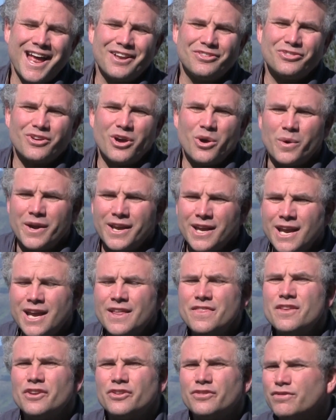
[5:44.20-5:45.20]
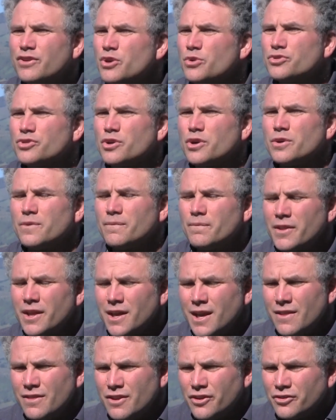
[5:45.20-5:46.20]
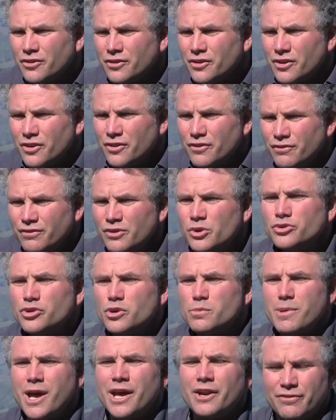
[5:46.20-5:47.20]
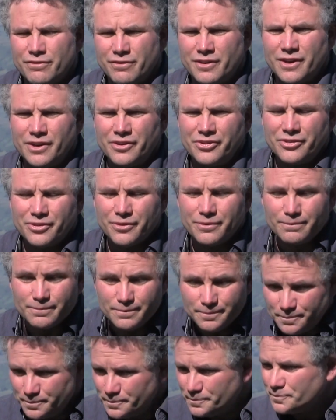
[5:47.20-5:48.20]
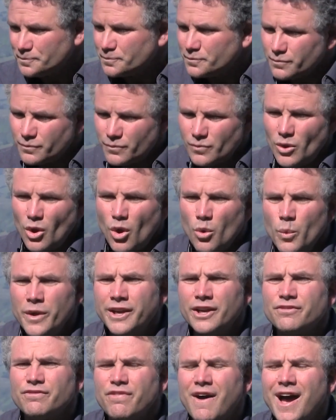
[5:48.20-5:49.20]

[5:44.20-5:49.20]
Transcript: And so in this future metaverse, we could